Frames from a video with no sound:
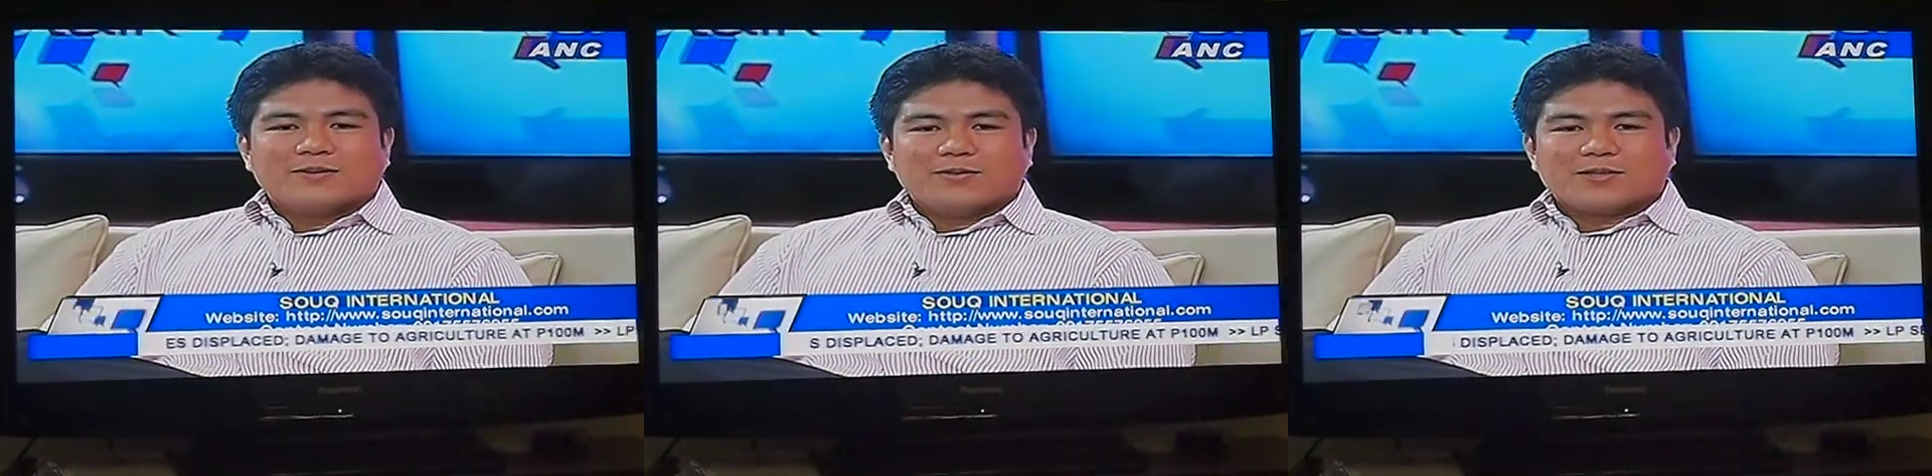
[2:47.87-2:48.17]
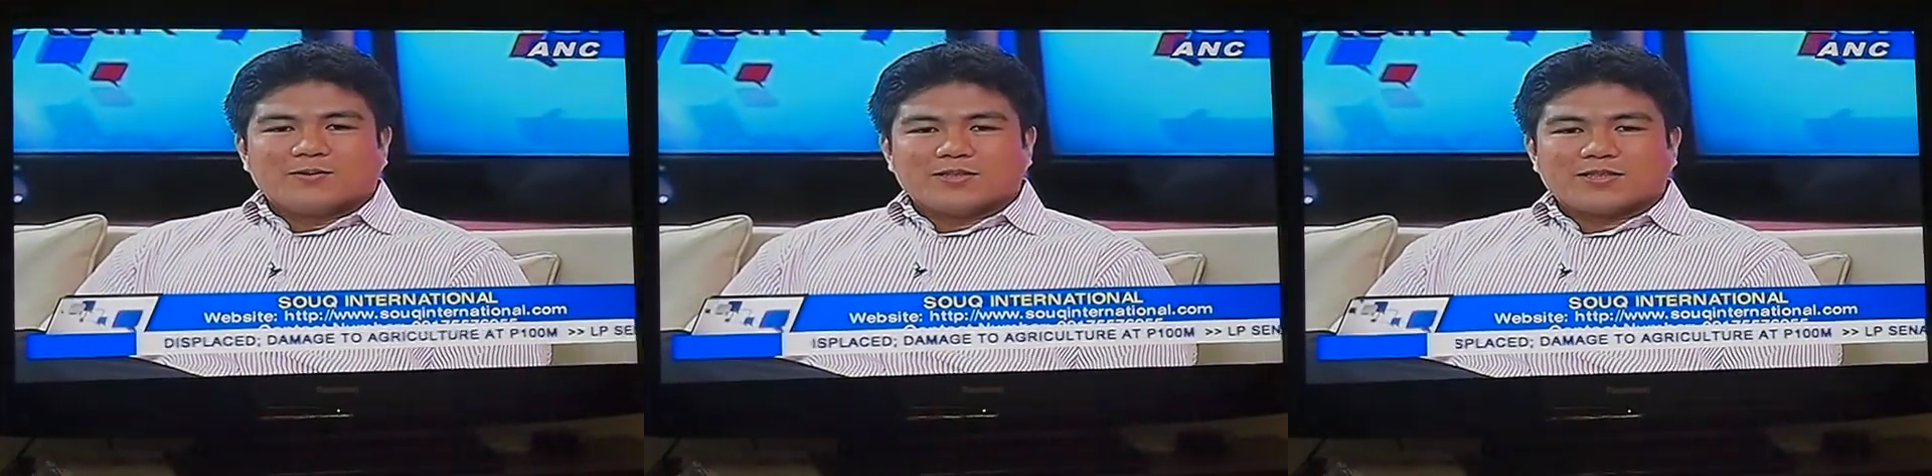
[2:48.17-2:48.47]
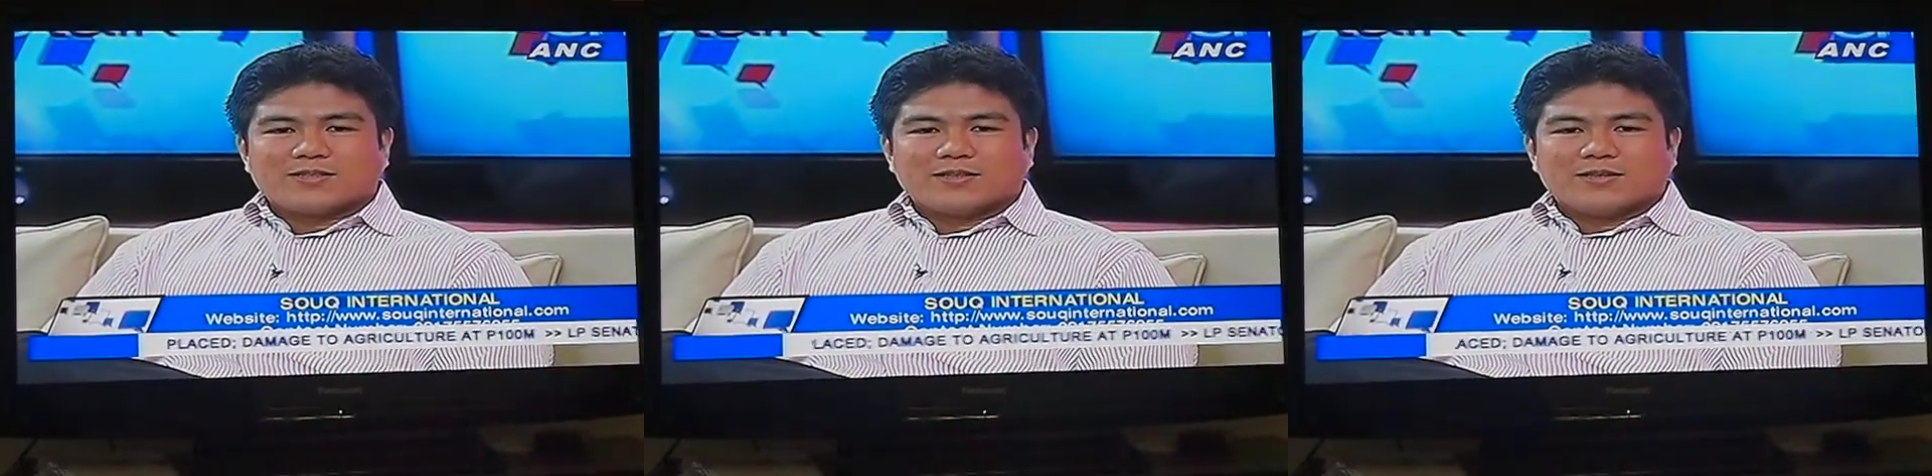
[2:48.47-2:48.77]
we said we'll
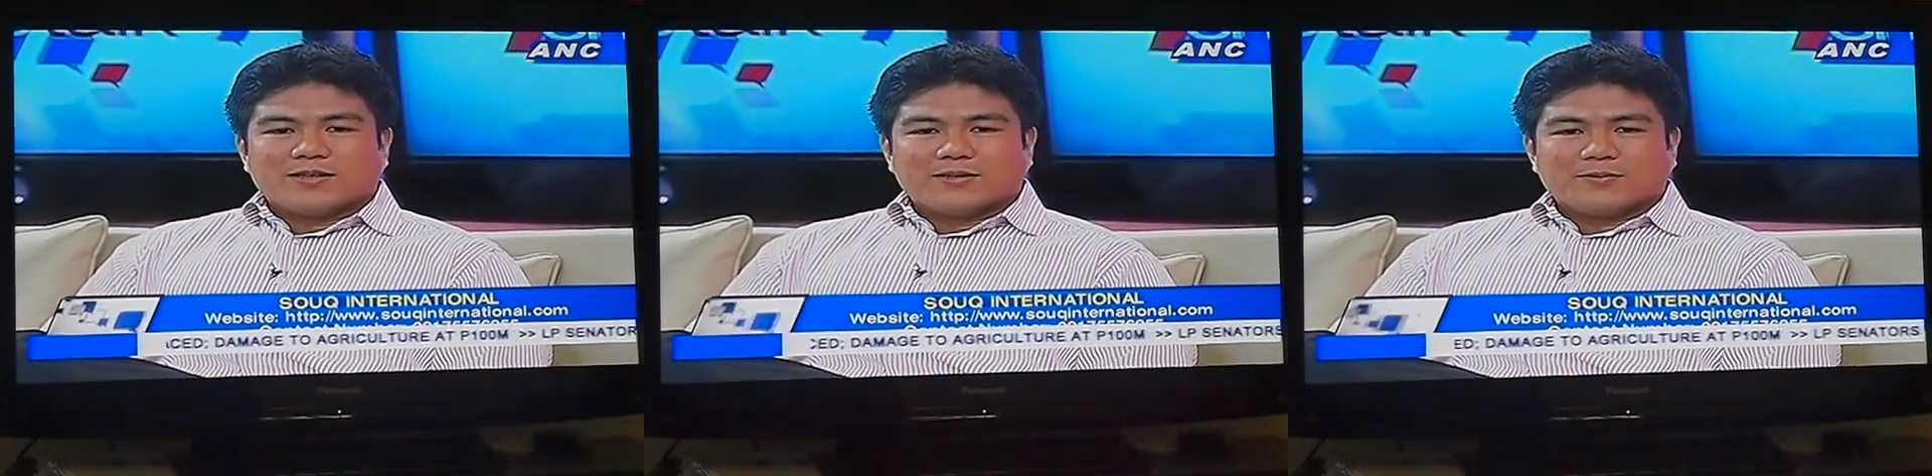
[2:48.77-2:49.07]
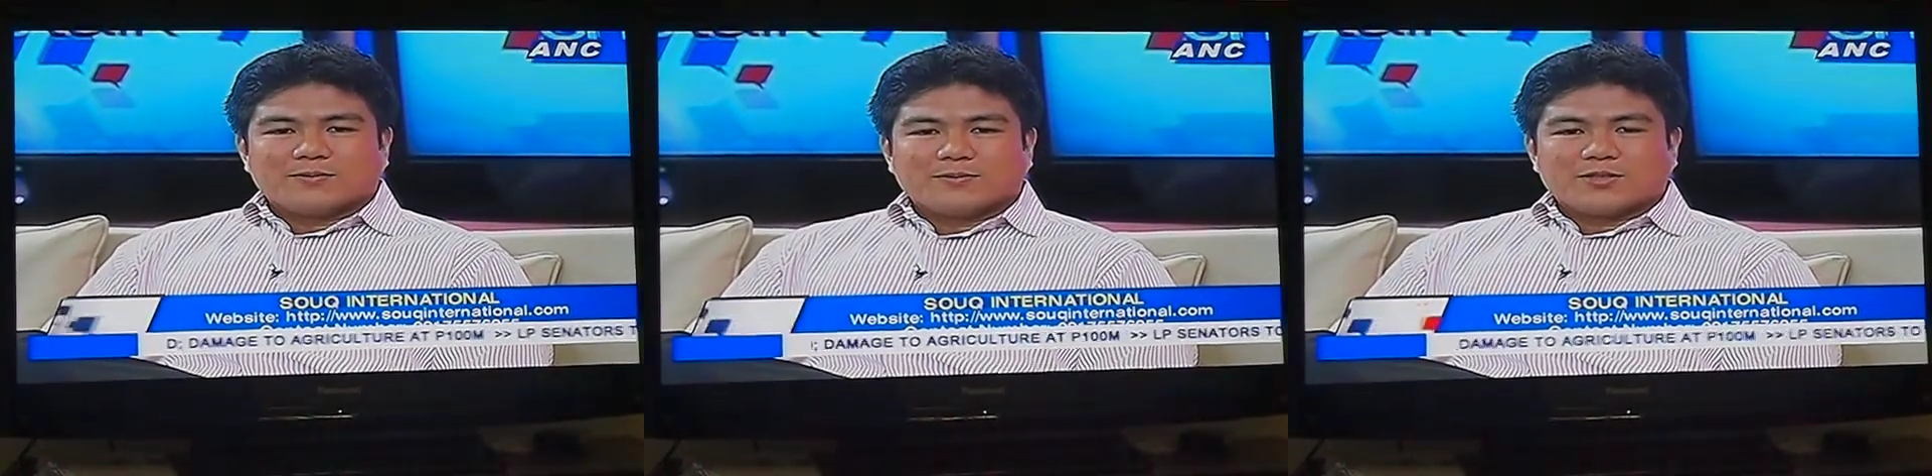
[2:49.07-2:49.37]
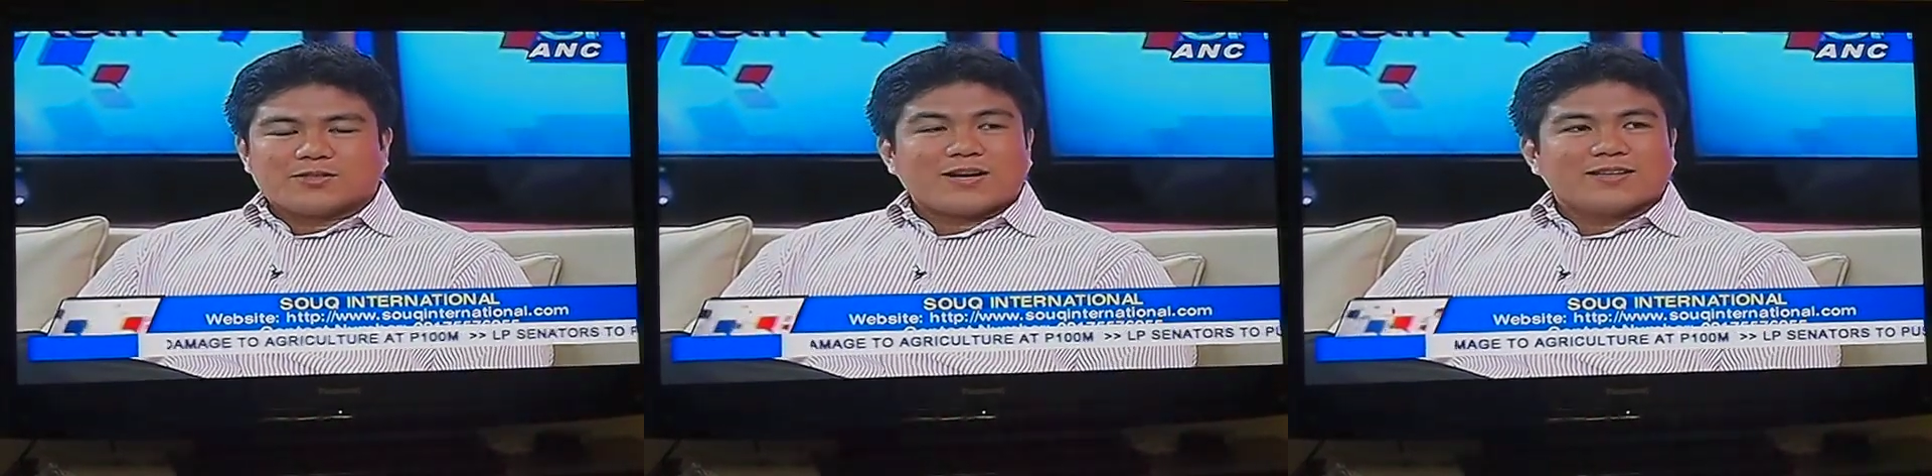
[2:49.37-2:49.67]
just
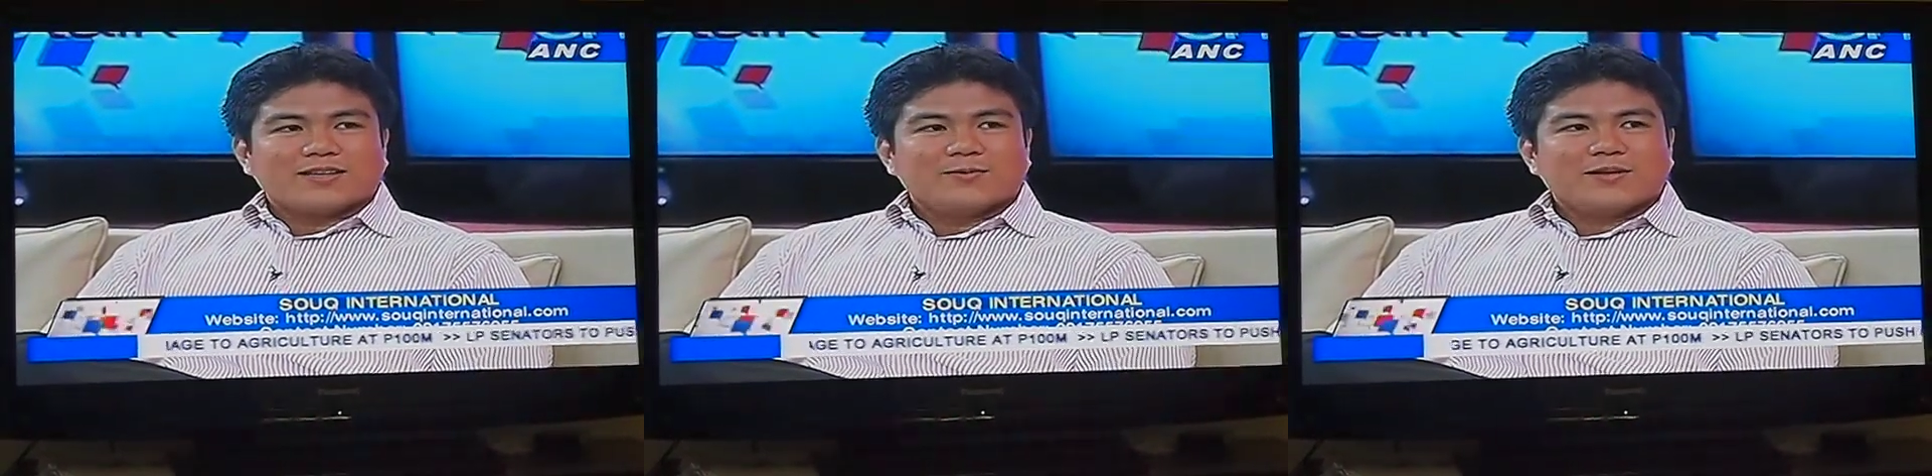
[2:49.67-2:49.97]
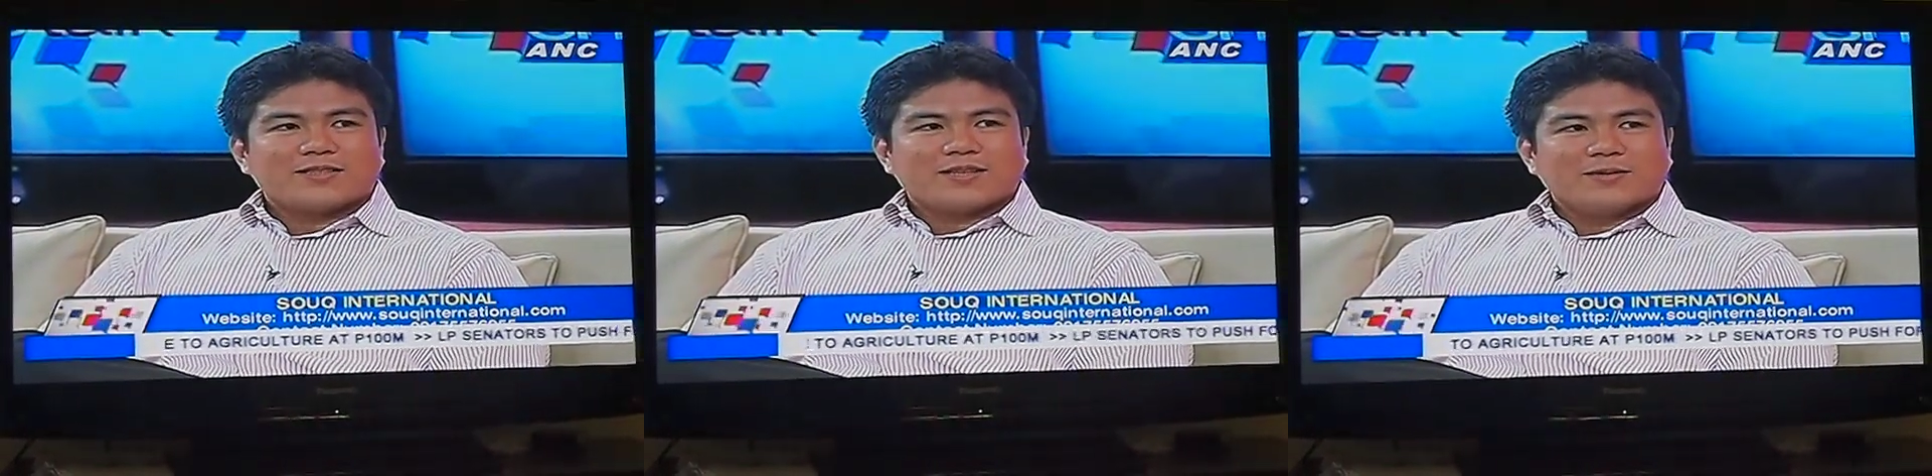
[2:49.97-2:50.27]
try it anyways,